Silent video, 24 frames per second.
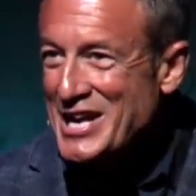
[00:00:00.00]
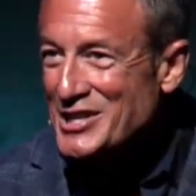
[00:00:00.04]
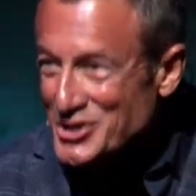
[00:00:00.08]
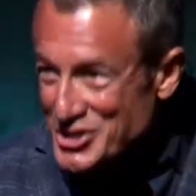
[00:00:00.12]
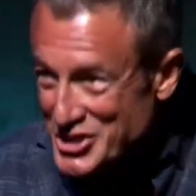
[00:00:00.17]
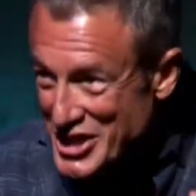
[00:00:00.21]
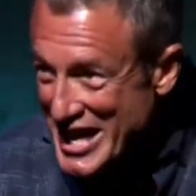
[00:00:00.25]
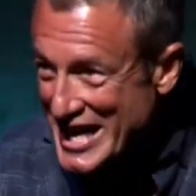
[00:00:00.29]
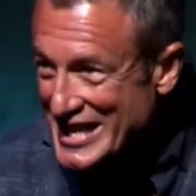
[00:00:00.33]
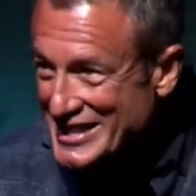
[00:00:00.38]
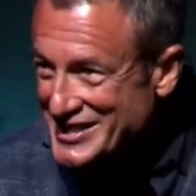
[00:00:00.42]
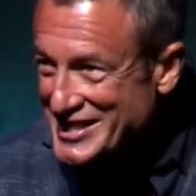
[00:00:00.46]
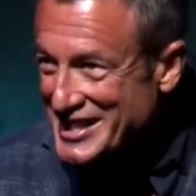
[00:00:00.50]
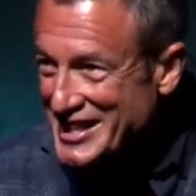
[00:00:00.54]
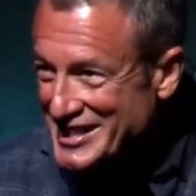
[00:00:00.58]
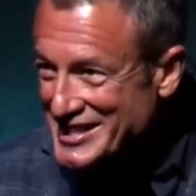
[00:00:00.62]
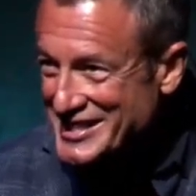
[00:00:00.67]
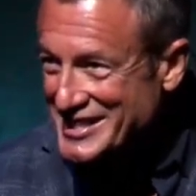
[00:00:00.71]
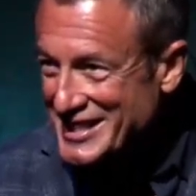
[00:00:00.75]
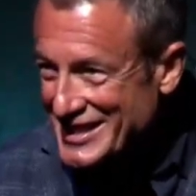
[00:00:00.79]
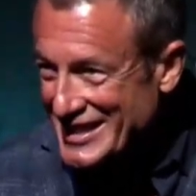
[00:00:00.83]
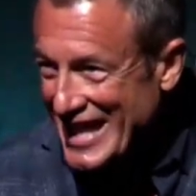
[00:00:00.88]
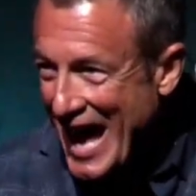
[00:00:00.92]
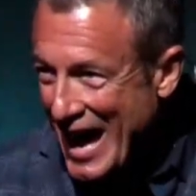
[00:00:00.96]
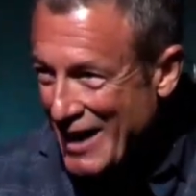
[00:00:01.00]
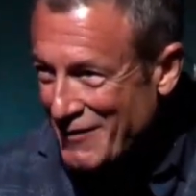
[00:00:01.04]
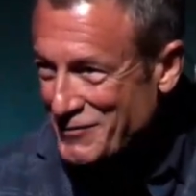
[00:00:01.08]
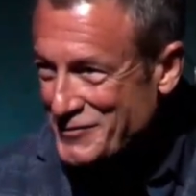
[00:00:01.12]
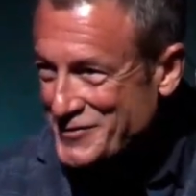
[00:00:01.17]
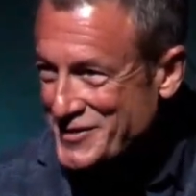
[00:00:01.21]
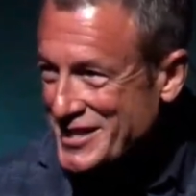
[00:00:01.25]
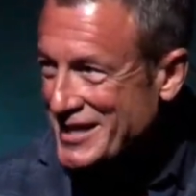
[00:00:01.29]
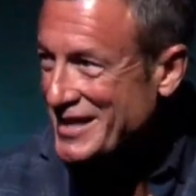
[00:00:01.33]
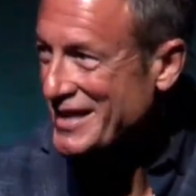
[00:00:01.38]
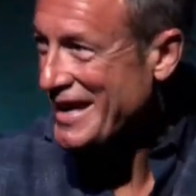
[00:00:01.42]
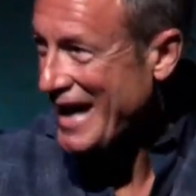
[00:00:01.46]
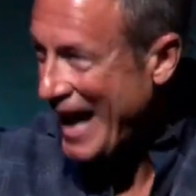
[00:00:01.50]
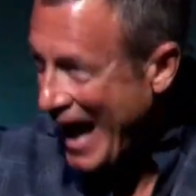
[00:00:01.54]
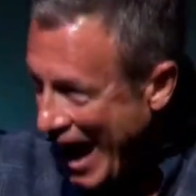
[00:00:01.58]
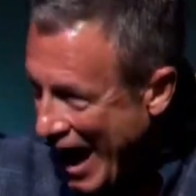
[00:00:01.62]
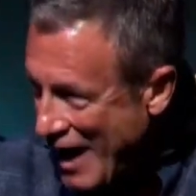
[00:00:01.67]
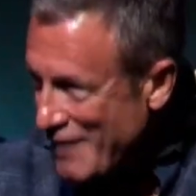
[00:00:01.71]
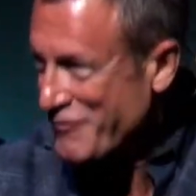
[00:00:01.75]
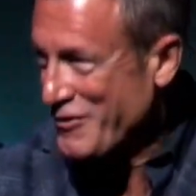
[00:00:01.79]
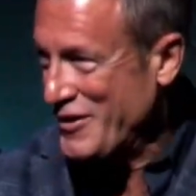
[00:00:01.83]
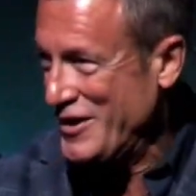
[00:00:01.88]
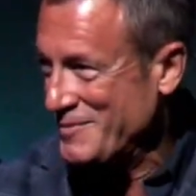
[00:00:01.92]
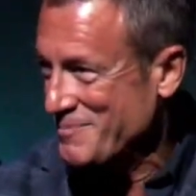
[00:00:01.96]
Jesus left
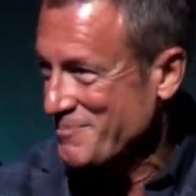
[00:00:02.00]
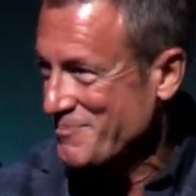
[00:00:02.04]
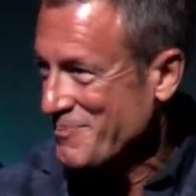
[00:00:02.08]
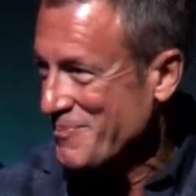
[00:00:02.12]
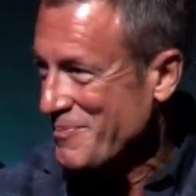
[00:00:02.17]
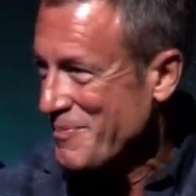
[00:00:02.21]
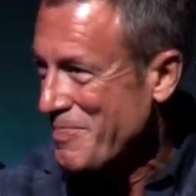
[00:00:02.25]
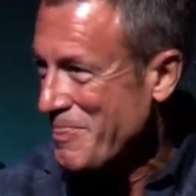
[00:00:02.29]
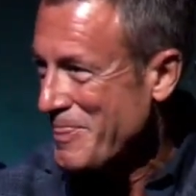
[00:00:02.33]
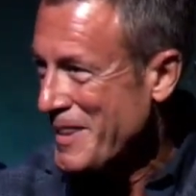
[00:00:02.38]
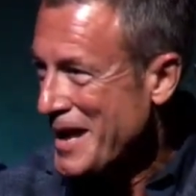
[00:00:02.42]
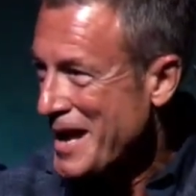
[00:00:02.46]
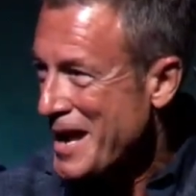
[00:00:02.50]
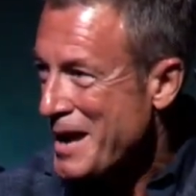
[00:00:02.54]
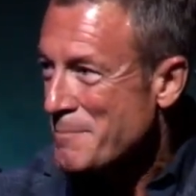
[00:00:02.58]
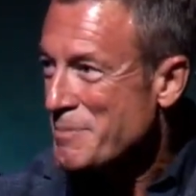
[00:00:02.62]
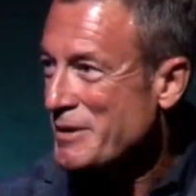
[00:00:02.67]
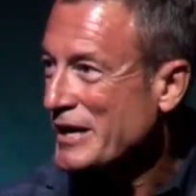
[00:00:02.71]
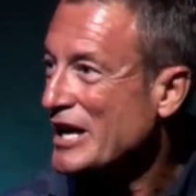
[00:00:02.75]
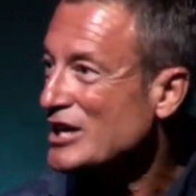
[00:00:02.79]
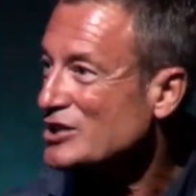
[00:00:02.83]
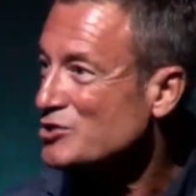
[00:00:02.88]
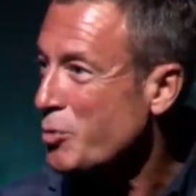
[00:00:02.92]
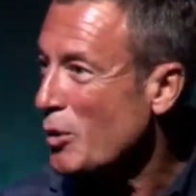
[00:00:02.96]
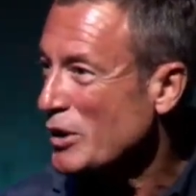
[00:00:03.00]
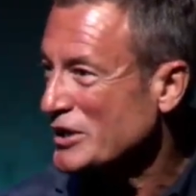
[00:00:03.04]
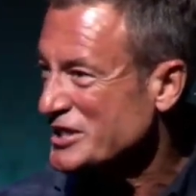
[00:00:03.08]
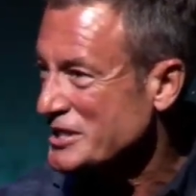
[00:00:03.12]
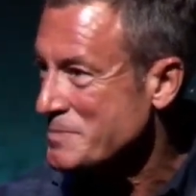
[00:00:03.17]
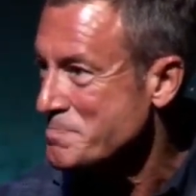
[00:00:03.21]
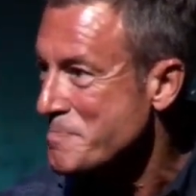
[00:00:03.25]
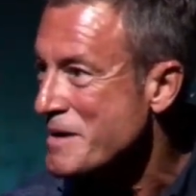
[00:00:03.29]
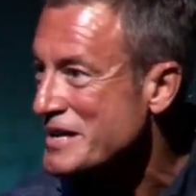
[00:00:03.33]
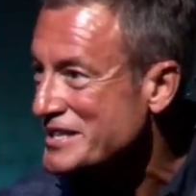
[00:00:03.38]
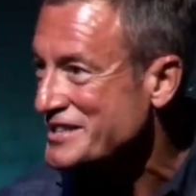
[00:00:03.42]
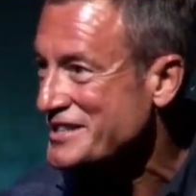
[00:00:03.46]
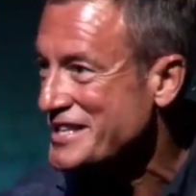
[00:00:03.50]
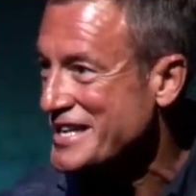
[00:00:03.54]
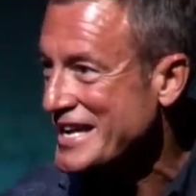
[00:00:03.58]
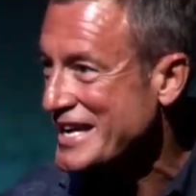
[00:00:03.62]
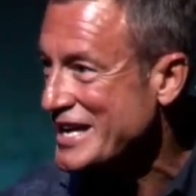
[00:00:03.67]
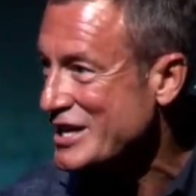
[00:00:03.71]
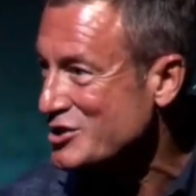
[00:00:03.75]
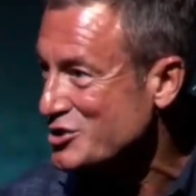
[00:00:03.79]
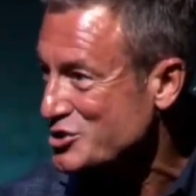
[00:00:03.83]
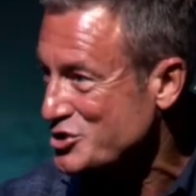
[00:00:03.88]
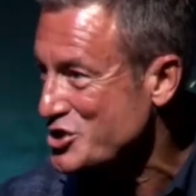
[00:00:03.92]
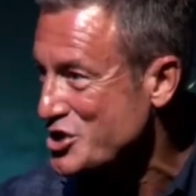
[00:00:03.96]
heaven because what's
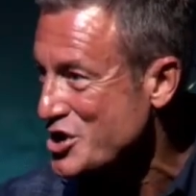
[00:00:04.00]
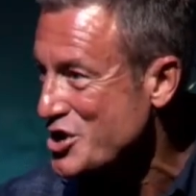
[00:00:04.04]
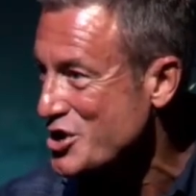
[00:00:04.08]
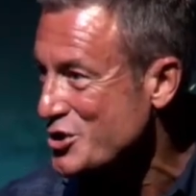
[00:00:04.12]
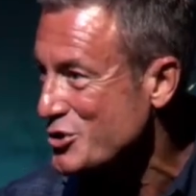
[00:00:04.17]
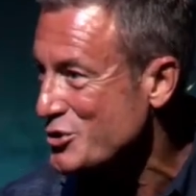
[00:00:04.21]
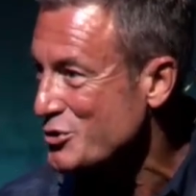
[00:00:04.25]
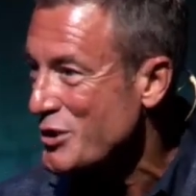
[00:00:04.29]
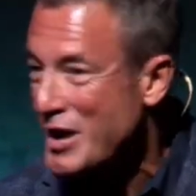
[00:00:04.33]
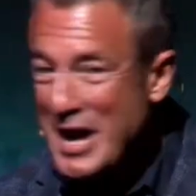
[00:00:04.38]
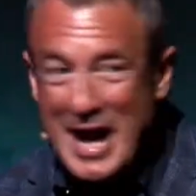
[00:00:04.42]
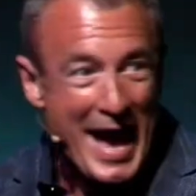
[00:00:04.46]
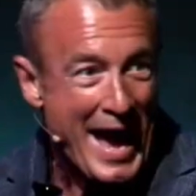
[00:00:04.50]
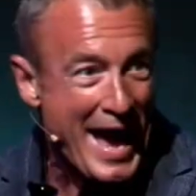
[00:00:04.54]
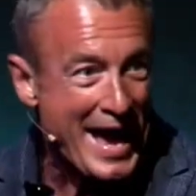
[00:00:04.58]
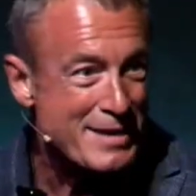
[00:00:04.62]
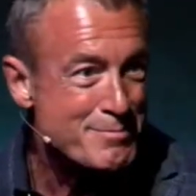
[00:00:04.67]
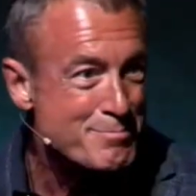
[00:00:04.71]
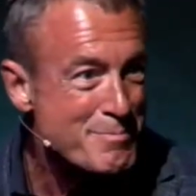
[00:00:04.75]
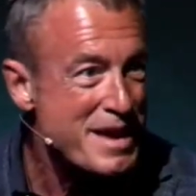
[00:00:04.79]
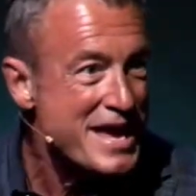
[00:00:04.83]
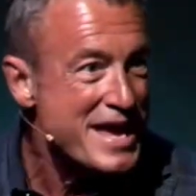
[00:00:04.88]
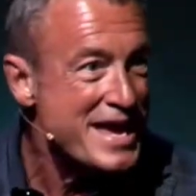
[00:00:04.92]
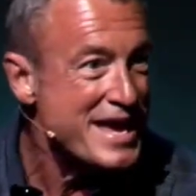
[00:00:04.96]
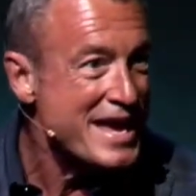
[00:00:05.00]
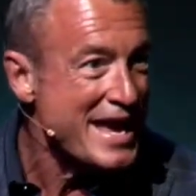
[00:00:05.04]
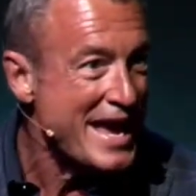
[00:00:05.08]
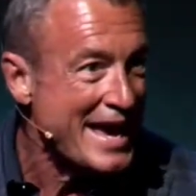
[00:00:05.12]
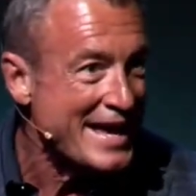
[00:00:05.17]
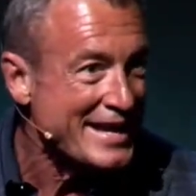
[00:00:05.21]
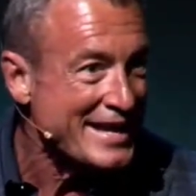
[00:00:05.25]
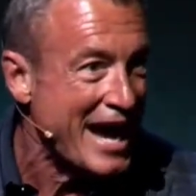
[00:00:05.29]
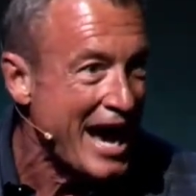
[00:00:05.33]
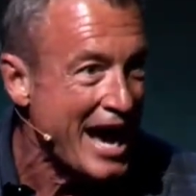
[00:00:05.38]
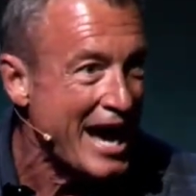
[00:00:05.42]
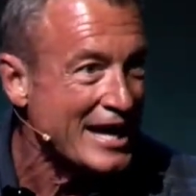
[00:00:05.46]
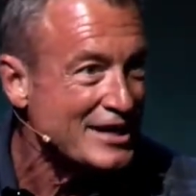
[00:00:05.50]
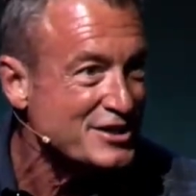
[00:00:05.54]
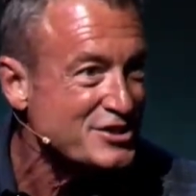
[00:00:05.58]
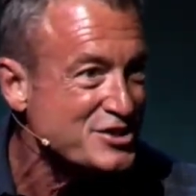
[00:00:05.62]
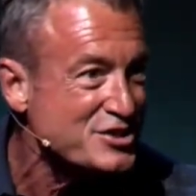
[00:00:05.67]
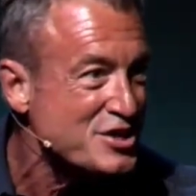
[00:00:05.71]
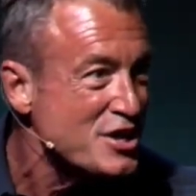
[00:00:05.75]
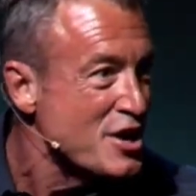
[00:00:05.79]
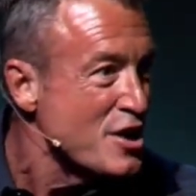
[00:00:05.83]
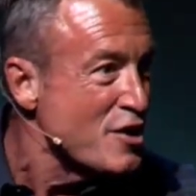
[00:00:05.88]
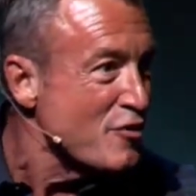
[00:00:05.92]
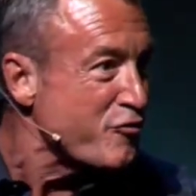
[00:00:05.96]
missing is you and me and
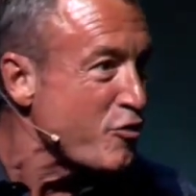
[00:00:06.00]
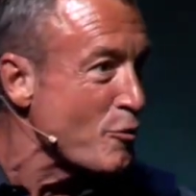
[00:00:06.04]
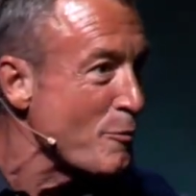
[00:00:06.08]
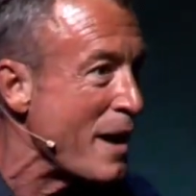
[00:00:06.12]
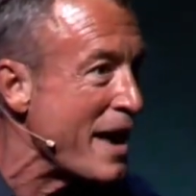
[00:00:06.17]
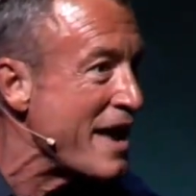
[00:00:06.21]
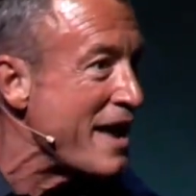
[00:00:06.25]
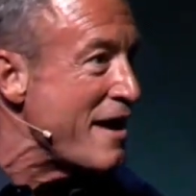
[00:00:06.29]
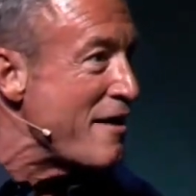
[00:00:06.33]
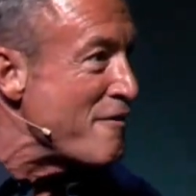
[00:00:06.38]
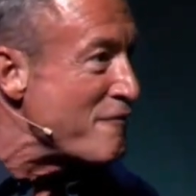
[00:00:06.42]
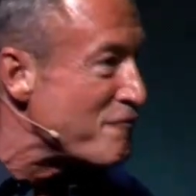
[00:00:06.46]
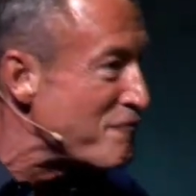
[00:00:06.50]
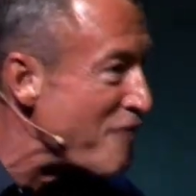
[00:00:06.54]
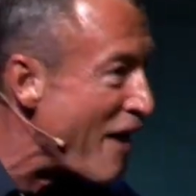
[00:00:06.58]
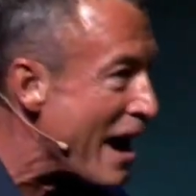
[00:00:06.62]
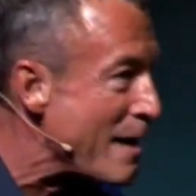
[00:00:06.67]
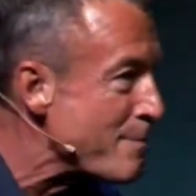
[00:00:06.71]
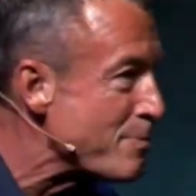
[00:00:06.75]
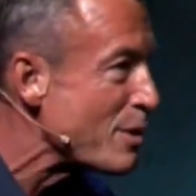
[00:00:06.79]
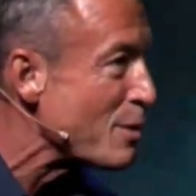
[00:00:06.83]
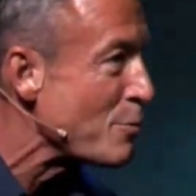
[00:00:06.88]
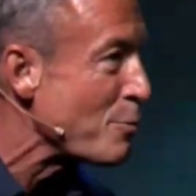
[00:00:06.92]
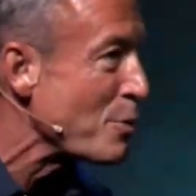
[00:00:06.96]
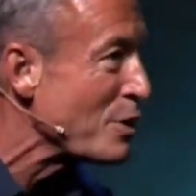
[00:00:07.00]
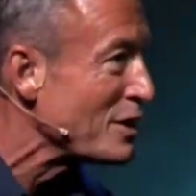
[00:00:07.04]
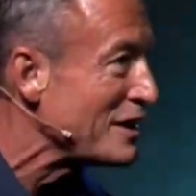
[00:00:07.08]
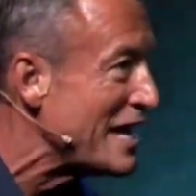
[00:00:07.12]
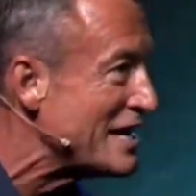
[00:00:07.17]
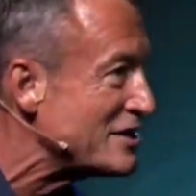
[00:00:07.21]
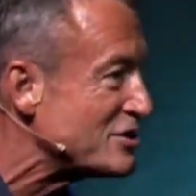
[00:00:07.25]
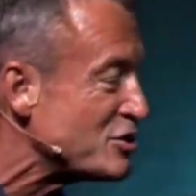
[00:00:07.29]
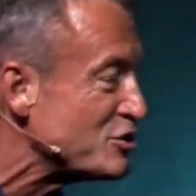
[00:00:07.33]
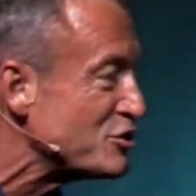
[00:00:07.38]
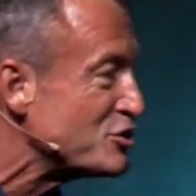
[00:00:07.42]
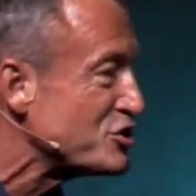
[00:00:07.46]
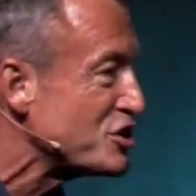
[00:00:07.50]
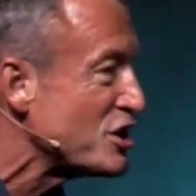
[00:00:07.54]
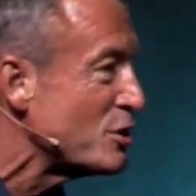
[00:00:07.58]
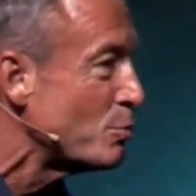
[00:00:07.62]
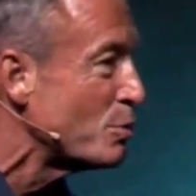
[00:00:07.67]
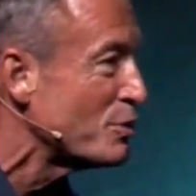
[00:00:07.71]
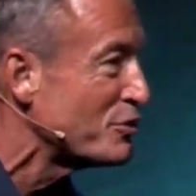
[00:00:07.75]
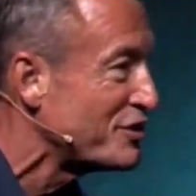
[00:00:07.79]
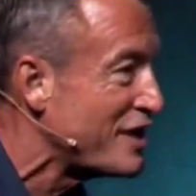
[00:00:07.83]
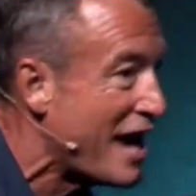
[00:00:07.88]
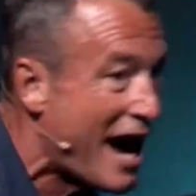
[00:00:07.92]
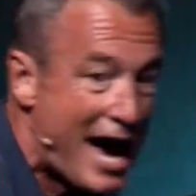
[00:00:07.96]
us from a vibrant
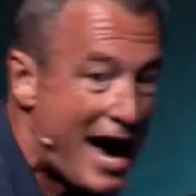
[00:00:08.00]
relationship with